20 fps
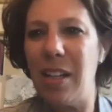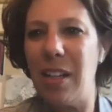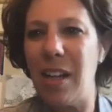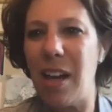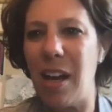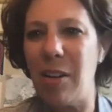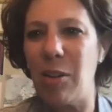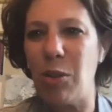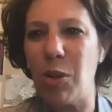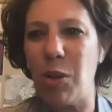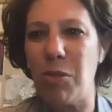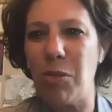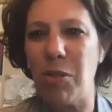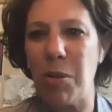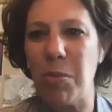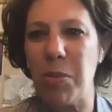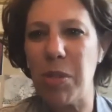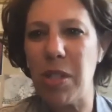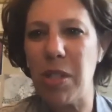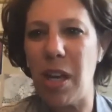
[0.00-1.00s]
I don't know if
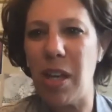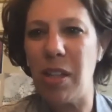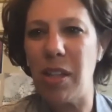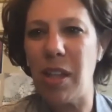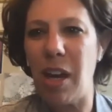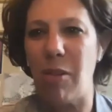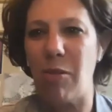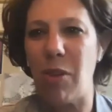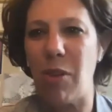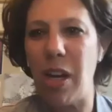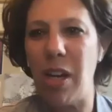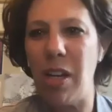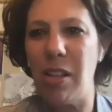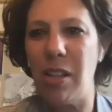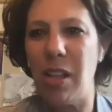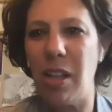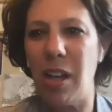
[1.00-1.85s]
I'm saying that right. The